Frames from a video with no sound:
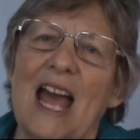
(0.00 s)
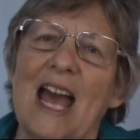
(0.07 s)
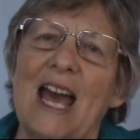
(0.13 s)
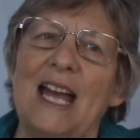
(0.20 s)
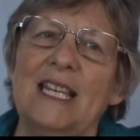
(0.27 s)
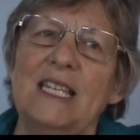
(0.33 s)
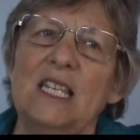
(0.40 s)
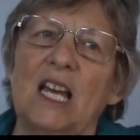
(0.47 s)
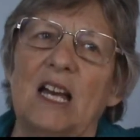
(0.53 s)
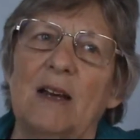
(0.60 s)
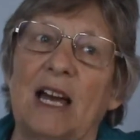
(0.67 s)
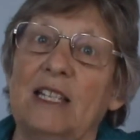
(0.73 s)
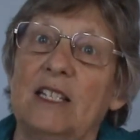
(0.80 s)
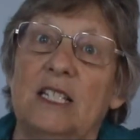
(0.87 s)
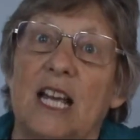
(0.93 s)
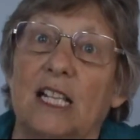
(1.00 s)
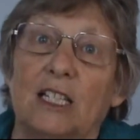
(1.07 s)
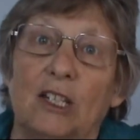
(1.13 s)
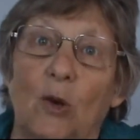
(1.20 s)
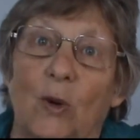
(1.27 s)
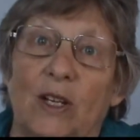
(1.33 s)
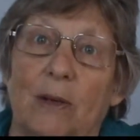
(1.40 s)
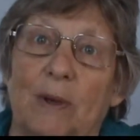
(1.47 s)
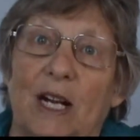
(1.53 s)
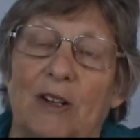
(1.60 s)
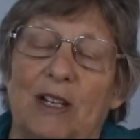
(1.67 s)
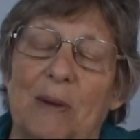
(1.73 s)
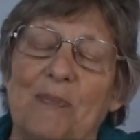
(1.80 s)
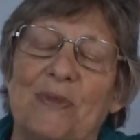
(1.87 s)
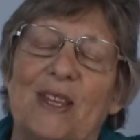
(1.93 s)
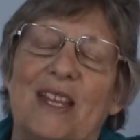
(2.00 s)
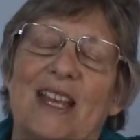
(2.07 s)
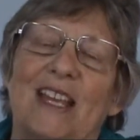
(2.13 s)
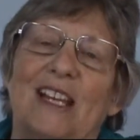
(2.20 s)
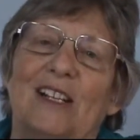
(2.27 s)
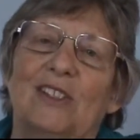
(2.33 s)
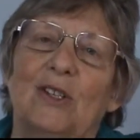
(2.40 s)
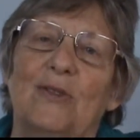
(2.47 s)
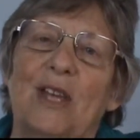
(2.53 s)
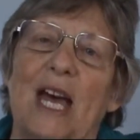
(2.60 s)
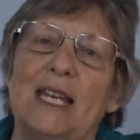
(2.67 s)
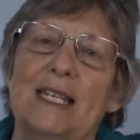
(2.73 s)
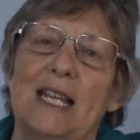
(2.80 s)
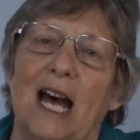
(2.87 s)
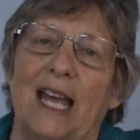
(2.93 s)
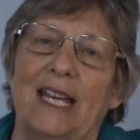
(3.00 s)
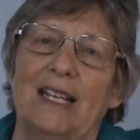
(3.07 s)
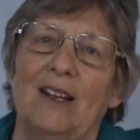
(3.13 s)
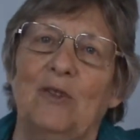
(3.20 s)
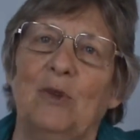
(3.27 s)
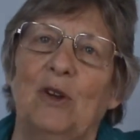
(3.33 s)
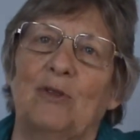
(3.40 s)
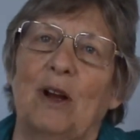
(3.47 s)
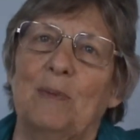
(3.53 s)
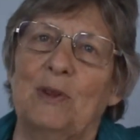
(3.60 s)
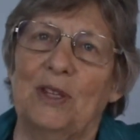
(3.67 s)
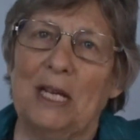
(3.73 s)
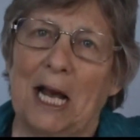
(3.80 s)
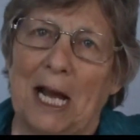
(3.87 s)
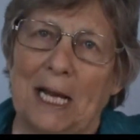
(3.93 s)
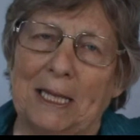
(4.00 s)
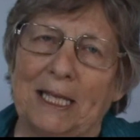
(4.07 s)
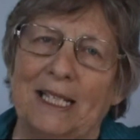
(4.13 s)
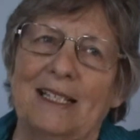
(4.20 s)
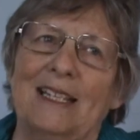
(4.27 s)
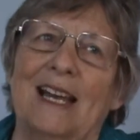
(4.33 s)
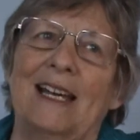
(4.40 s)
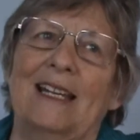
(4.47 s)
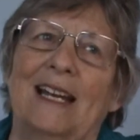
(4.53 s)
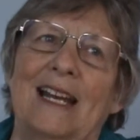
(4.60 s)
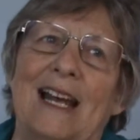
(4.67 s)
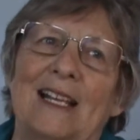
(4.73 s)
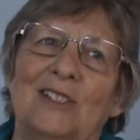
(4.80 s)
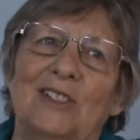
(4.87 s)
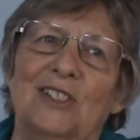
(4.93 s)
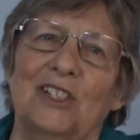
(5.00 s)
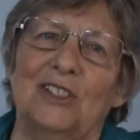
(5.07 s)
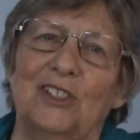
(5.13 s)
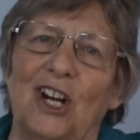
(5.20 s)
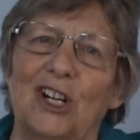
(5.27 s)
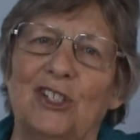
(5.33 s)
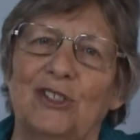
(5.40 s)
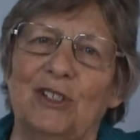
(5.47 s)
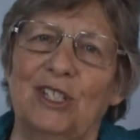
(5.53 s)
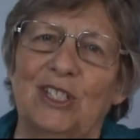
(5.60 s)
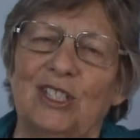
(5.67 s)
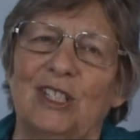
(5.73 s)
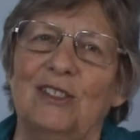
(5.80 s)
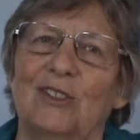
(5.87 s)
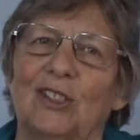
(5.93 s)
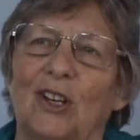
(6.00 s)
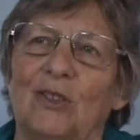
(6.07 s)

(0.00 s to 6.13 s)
And I didn't tell anyone about it. So that night, we were up at the island, and I asked Dr. Easton,